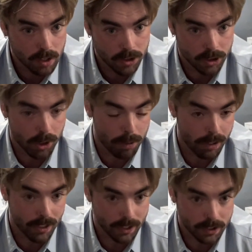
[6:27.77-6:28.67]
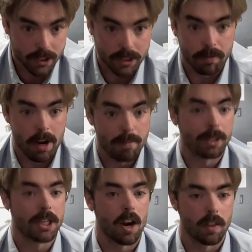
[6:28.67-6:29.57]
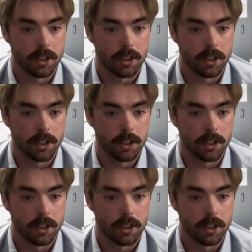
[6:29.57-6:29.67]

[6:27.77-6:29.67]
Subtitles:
COPDs is very much out of